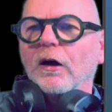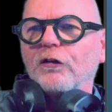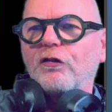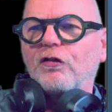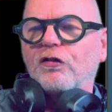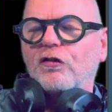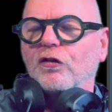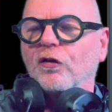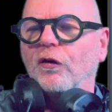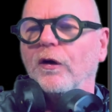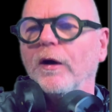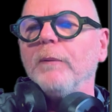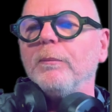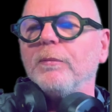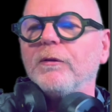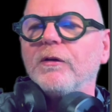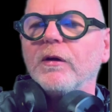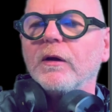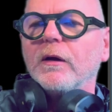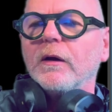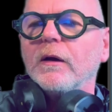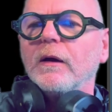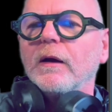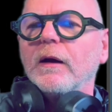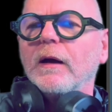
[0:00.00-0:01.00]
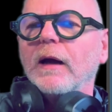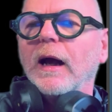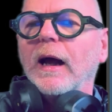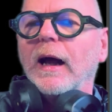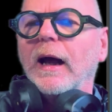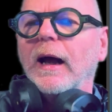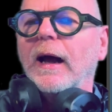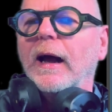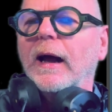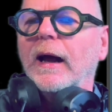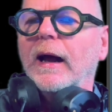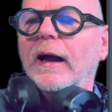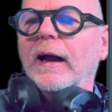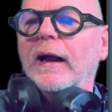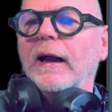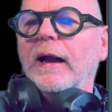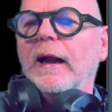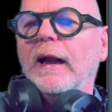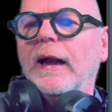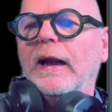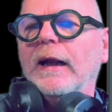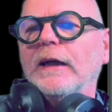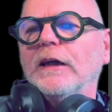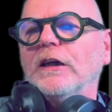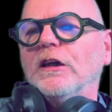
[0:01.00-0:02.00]
script
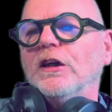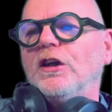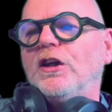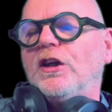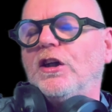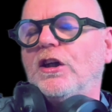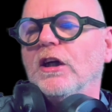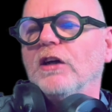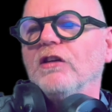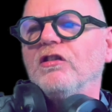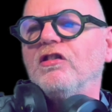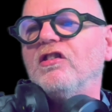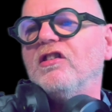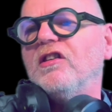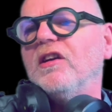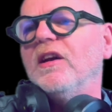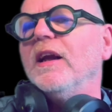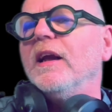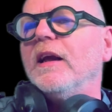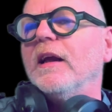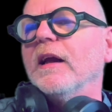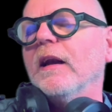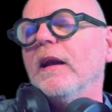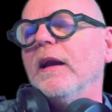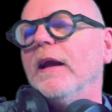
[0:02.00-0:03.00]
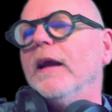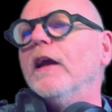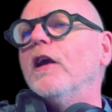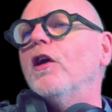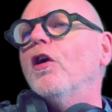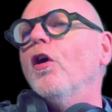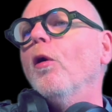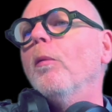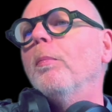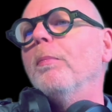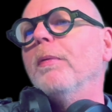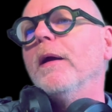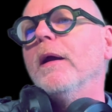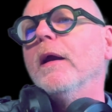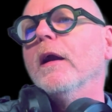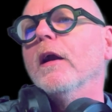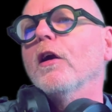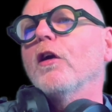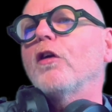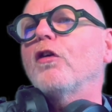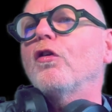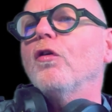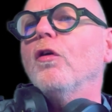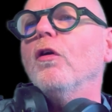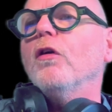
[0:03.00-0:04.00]
and just sneakily copy it
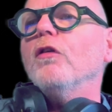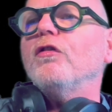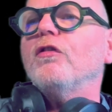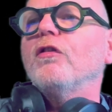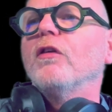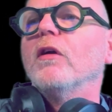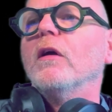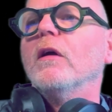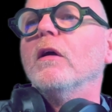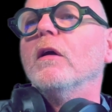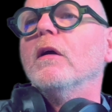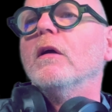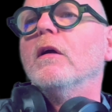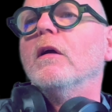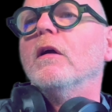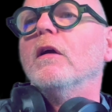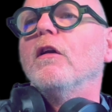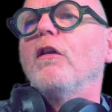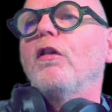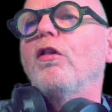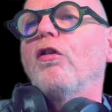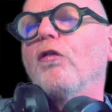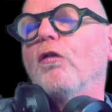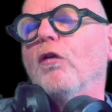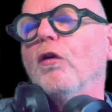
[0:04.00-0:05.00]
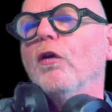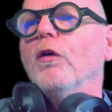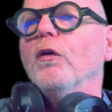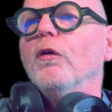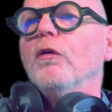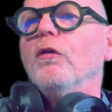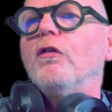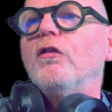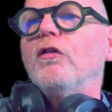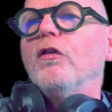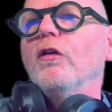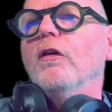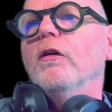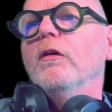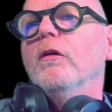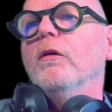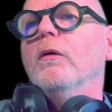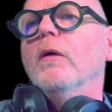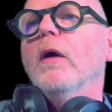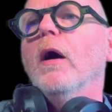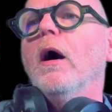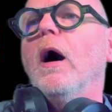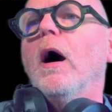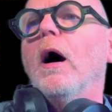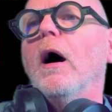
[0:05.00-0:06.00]
across through
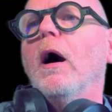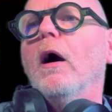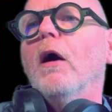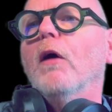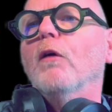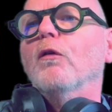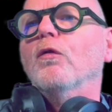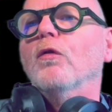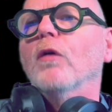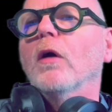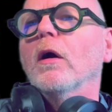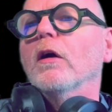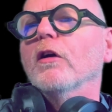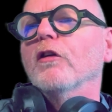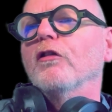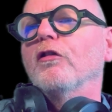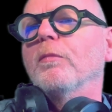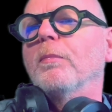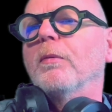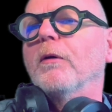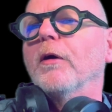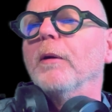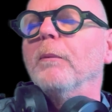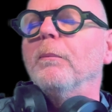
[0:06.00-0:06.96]
to our Raspberry